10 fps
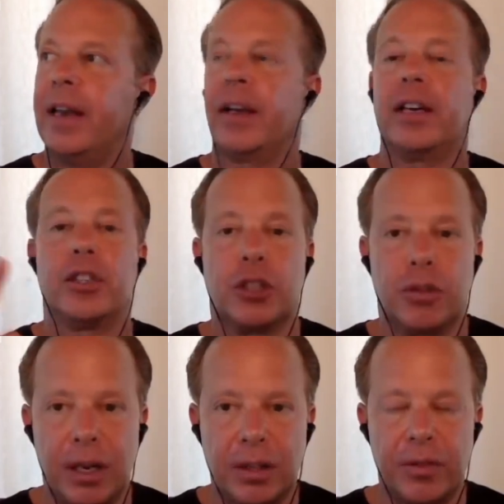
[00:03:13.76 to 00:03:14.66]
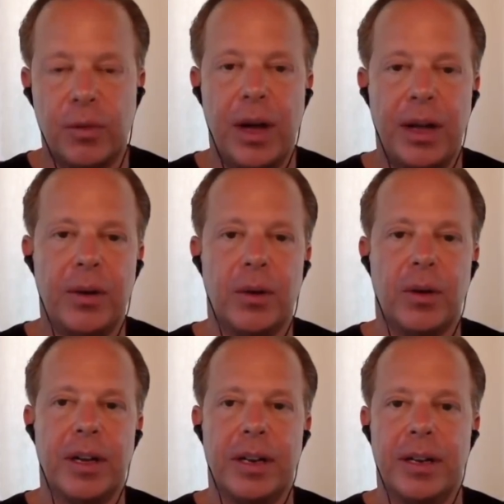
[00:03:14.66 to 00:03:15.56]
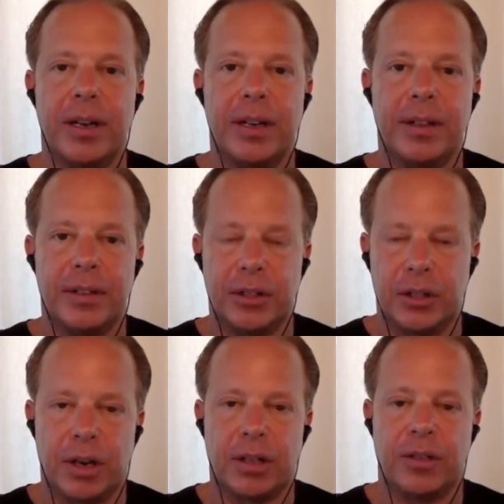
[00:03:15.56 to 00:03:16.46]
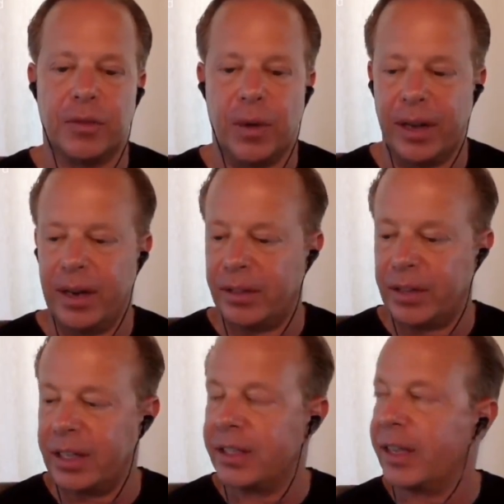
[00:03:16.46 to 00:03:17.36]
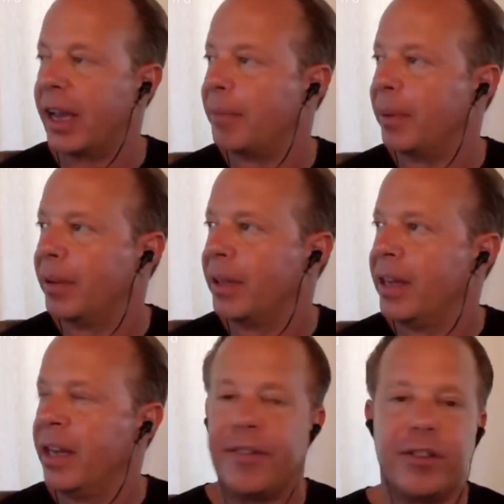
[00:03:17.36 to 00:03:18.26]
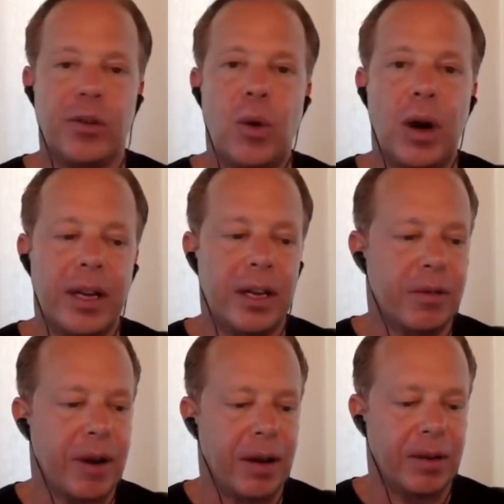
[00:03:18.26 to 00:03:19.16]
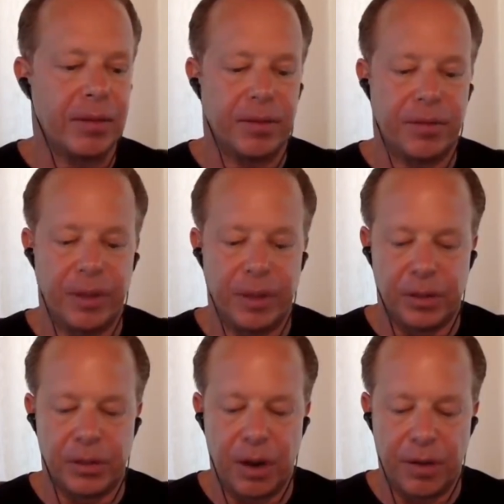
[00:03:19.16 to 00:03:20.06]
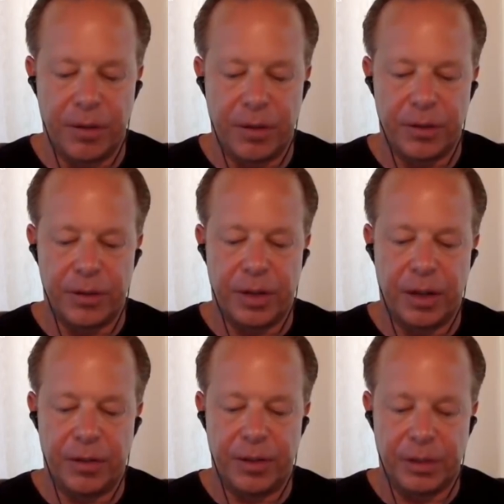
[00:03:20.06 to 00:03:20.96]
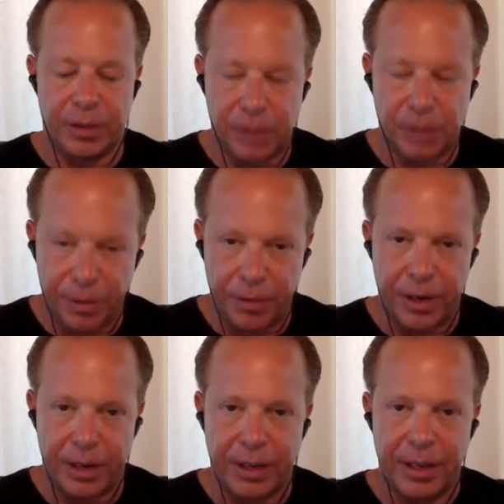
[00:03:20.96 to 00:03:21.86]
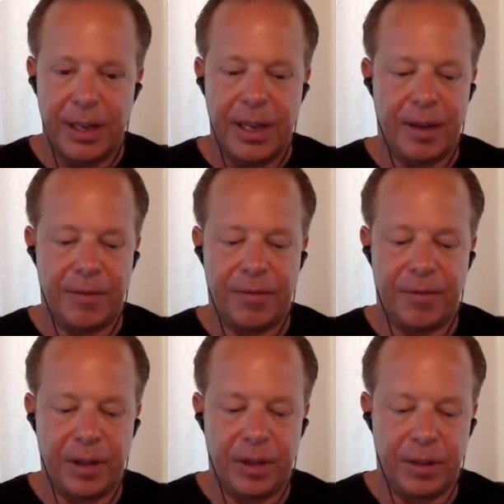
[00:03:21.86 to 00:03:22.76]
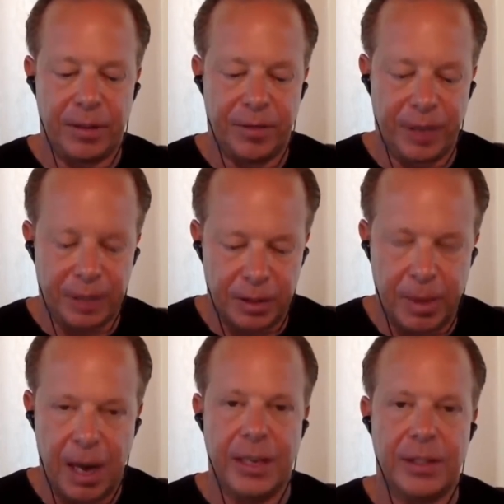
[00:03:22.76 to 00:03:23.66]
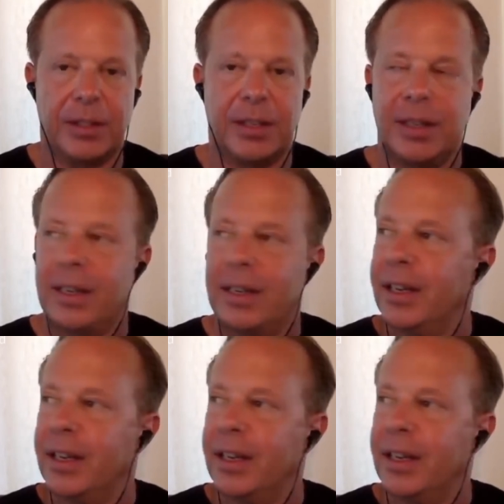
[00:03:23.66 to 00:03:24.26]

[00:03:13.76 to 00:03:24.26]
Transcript: in a constructive way or in a destructive way. And as an example, if you're walking around feeling sorry for yourself and suffering and feeling victimized,